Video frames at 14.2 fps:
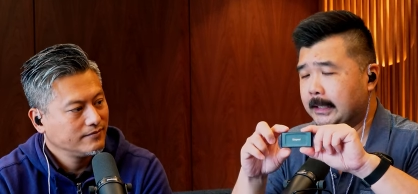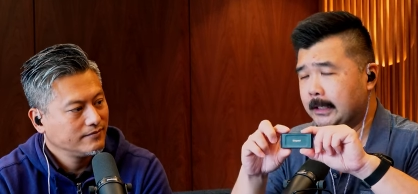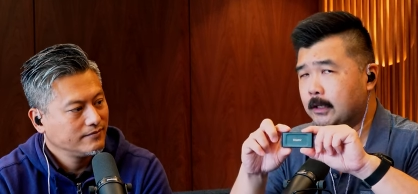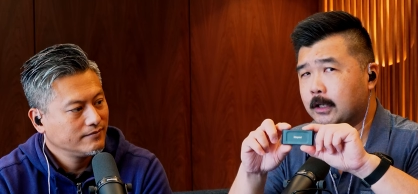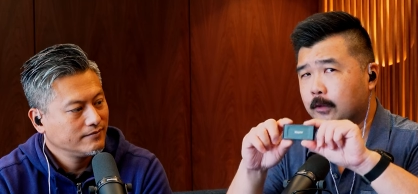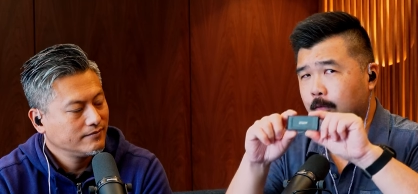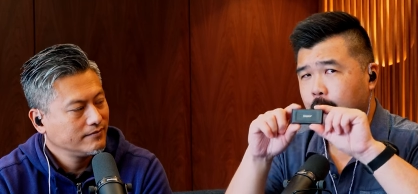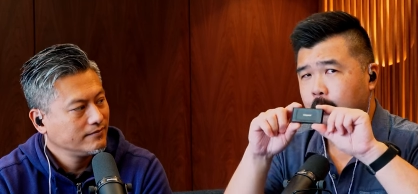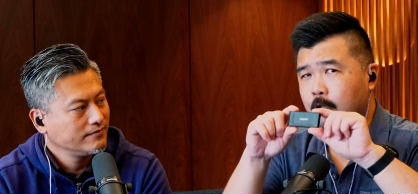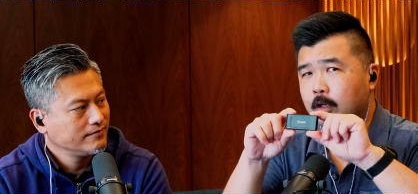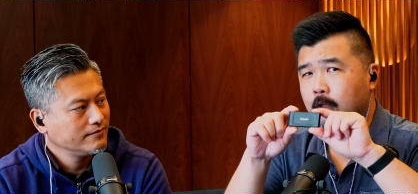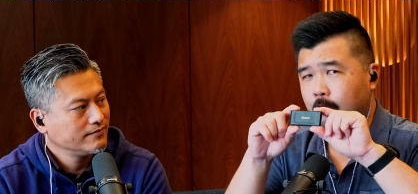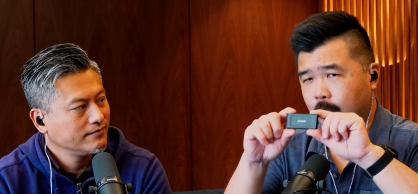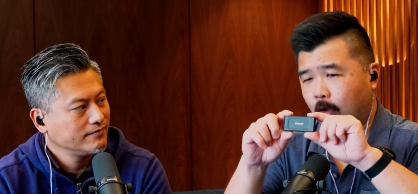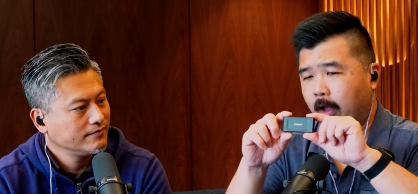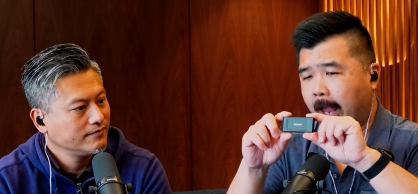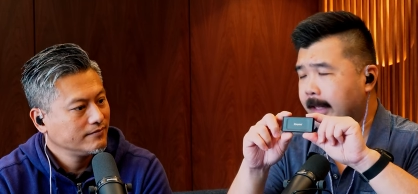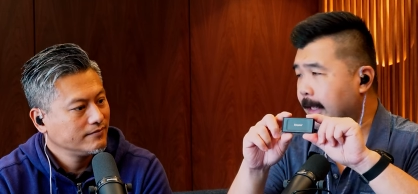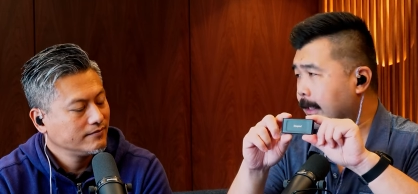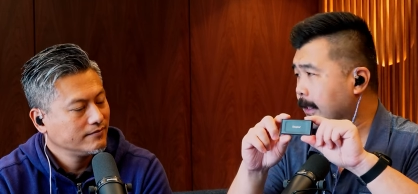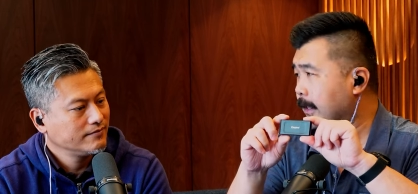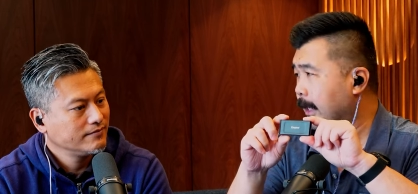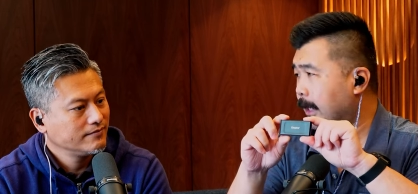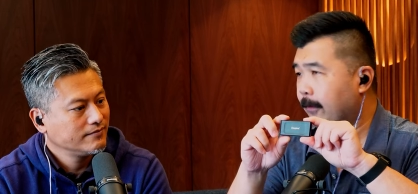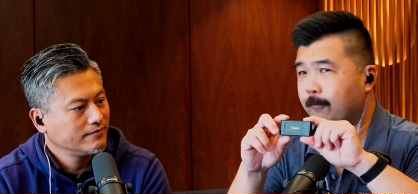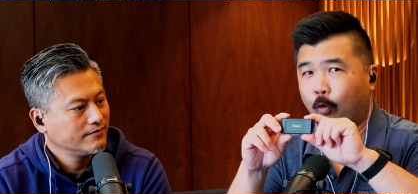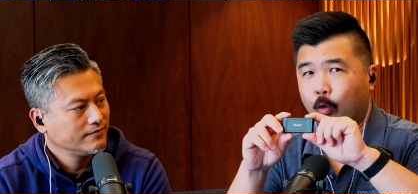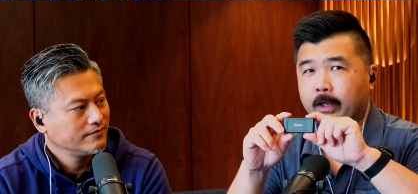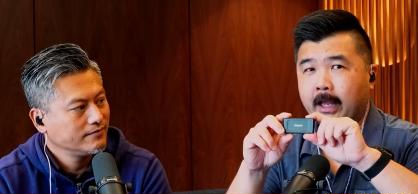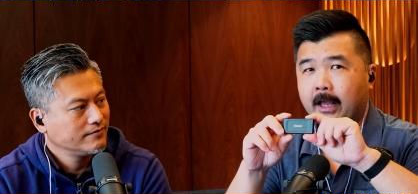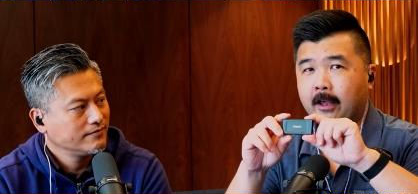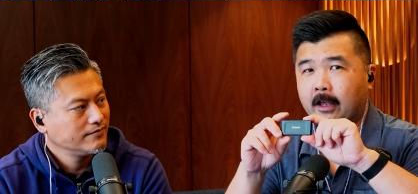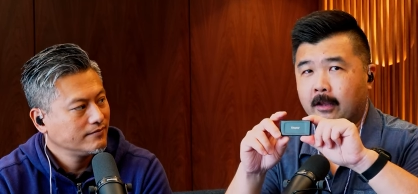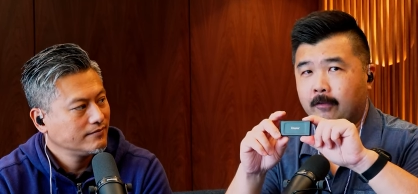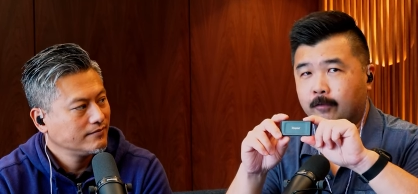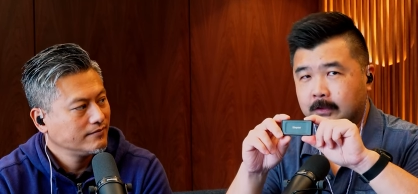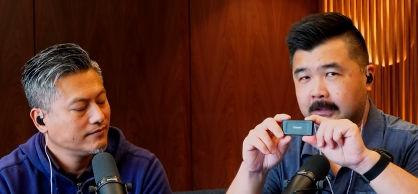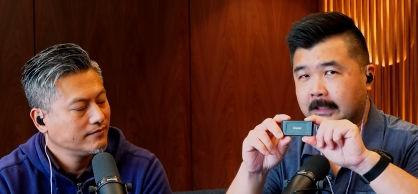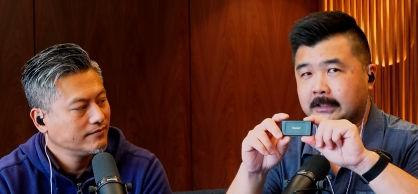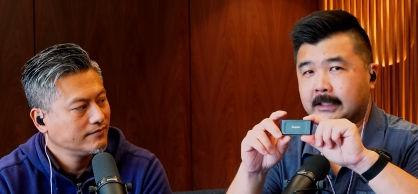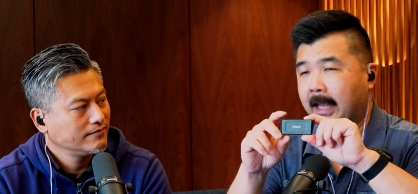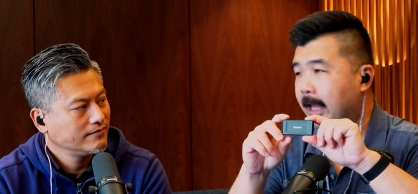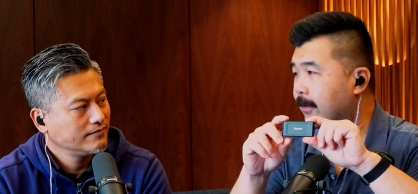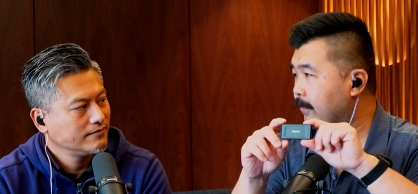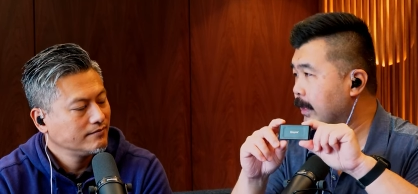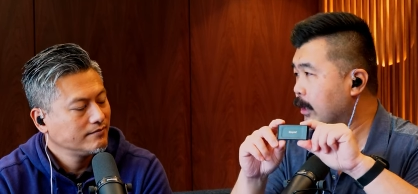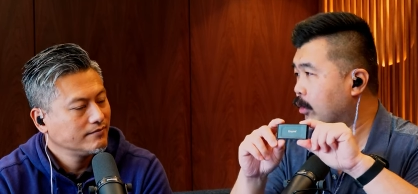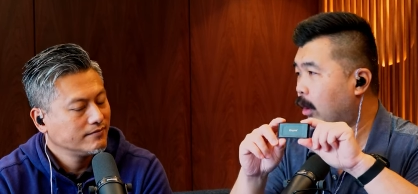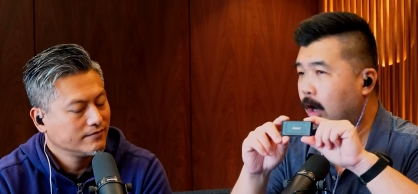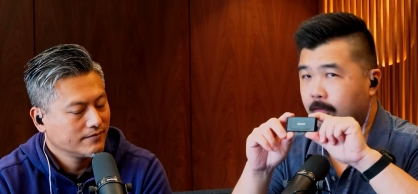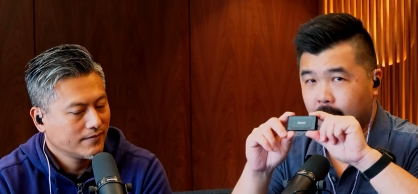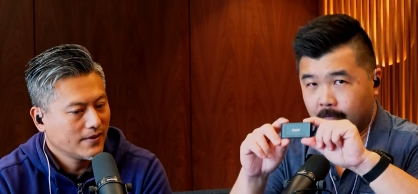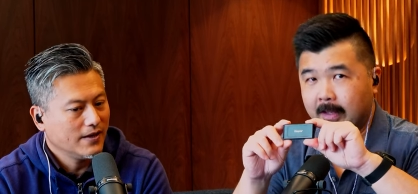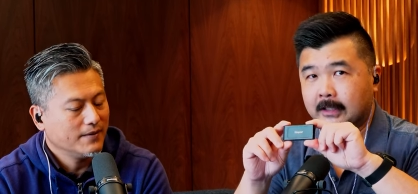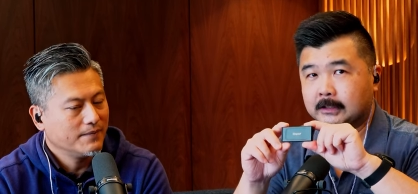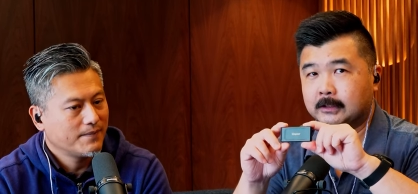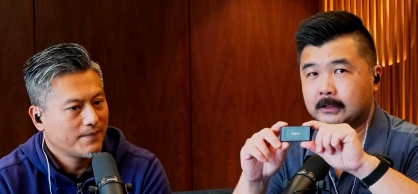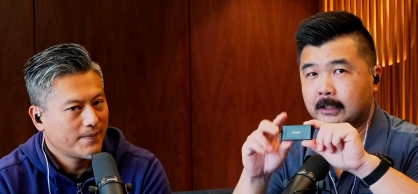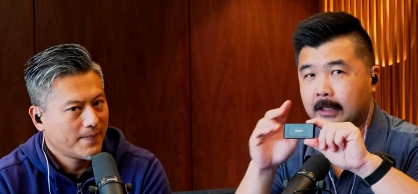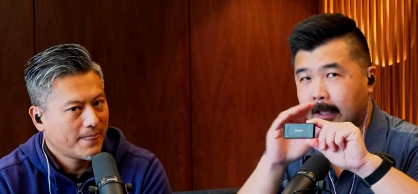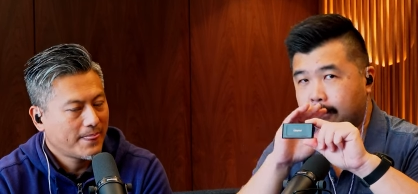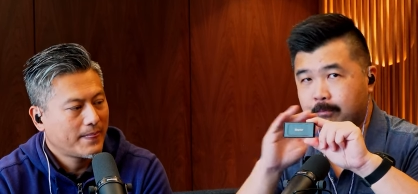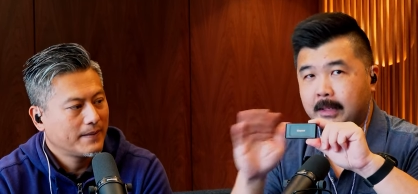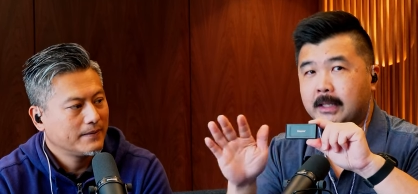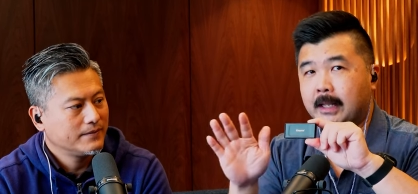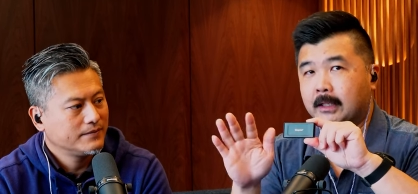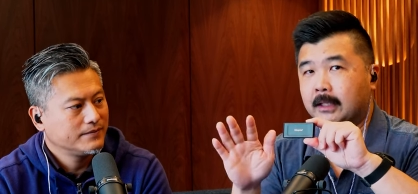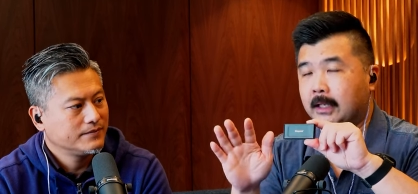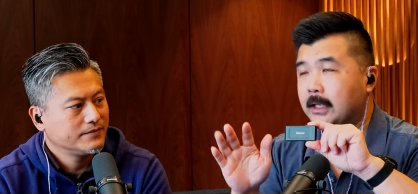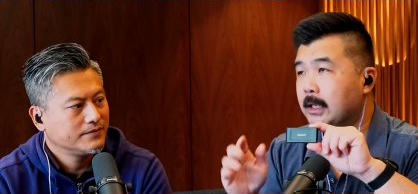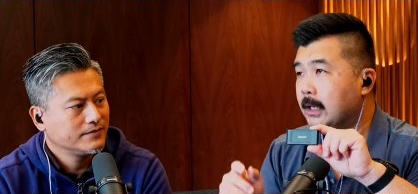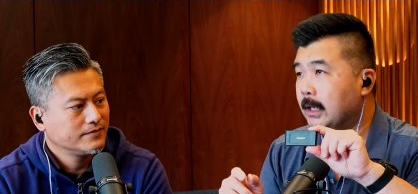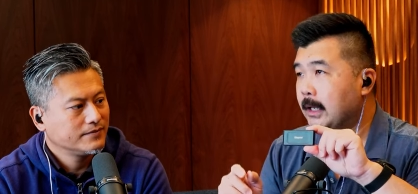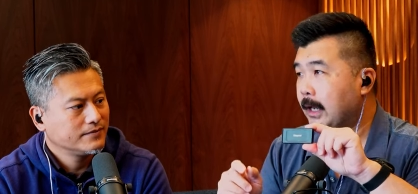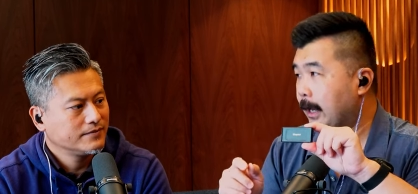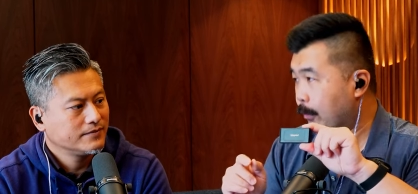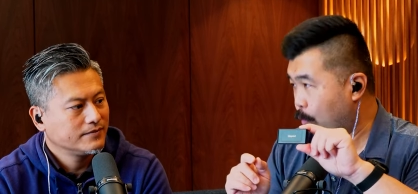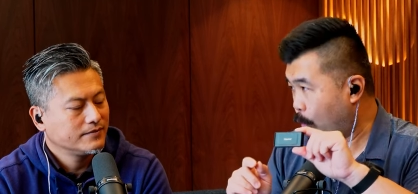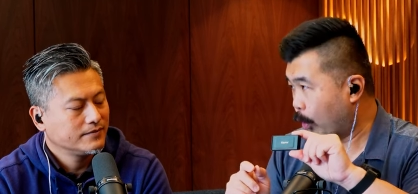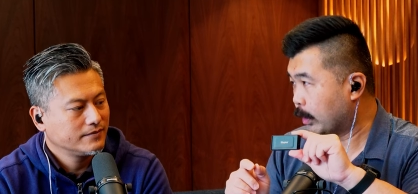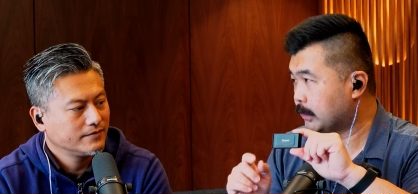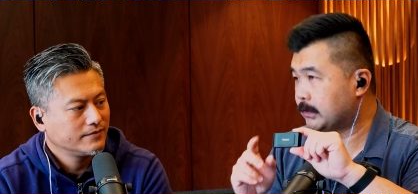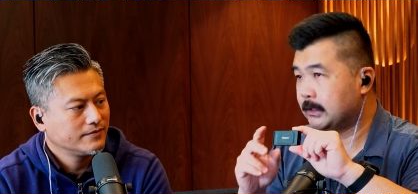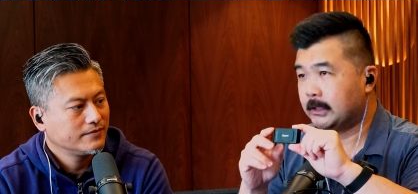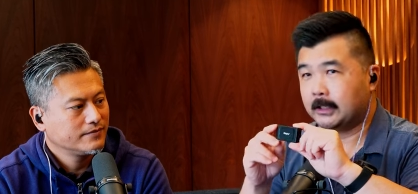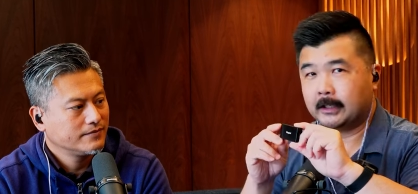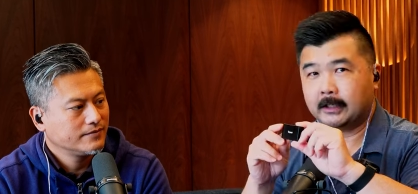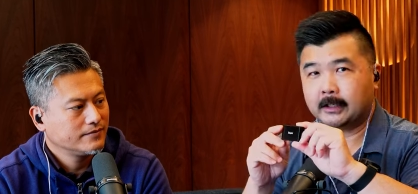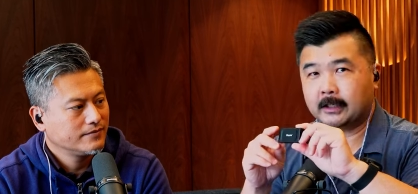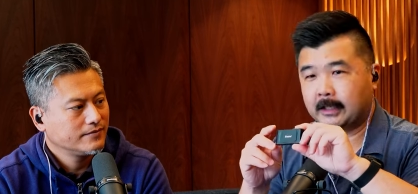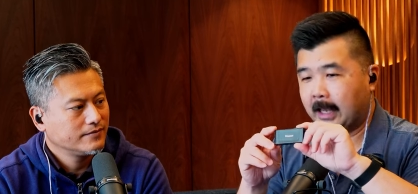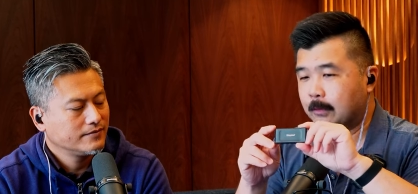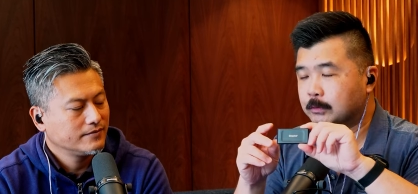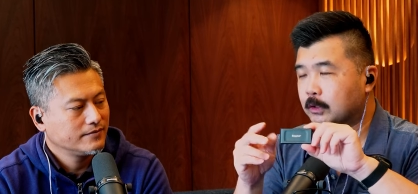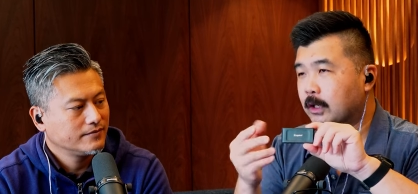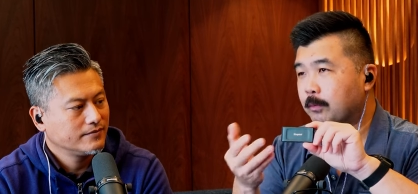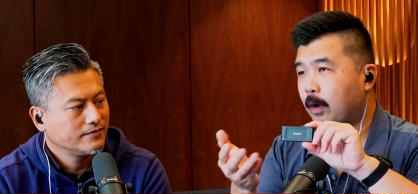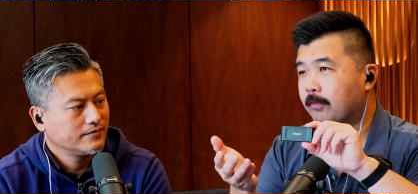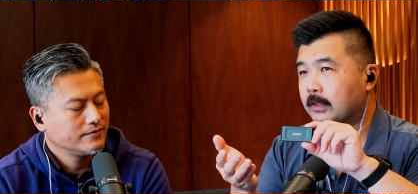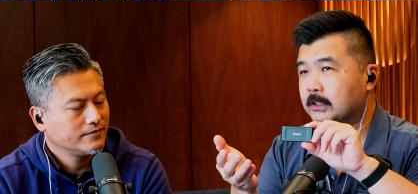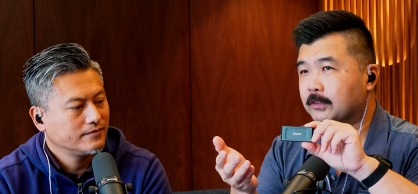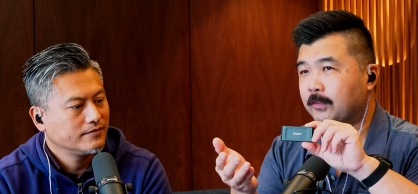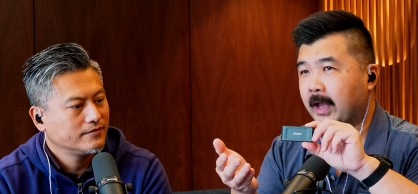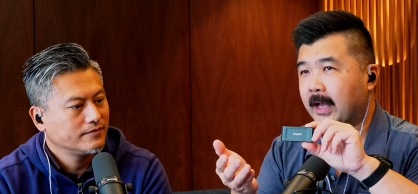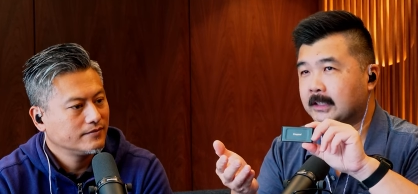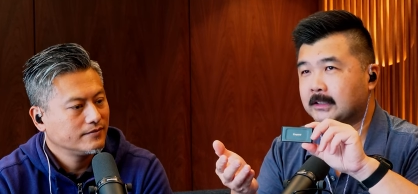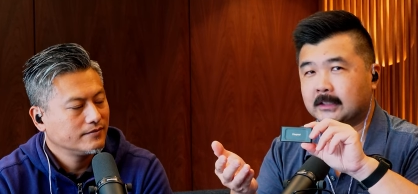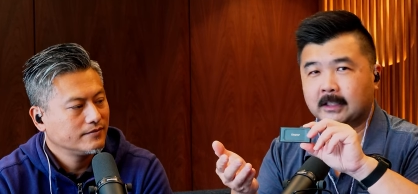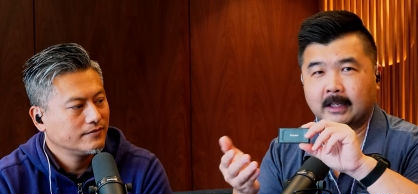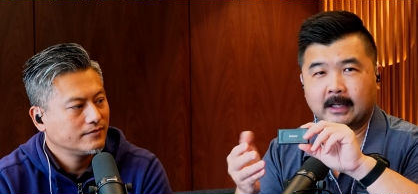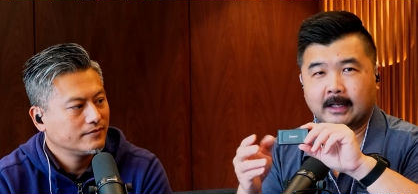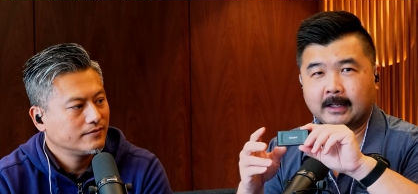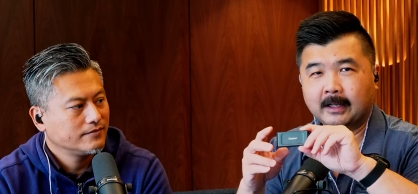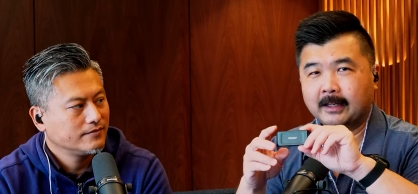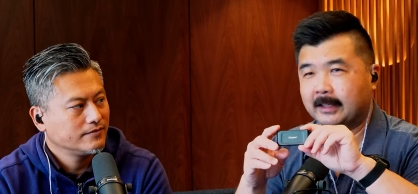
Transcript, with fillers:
Speaker 1: you can you can edit like 4K, 6K video off of yeah. this immediately. It works games will come off this fast, uh,